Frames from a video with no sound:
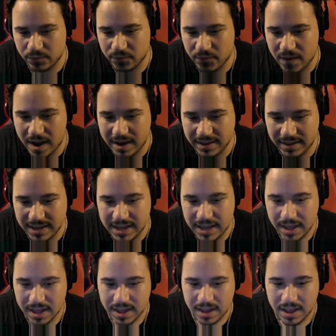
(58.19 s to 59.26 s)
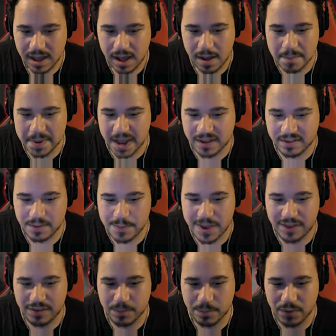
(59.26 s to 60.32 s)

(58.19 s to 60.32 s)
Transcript: finally about to make some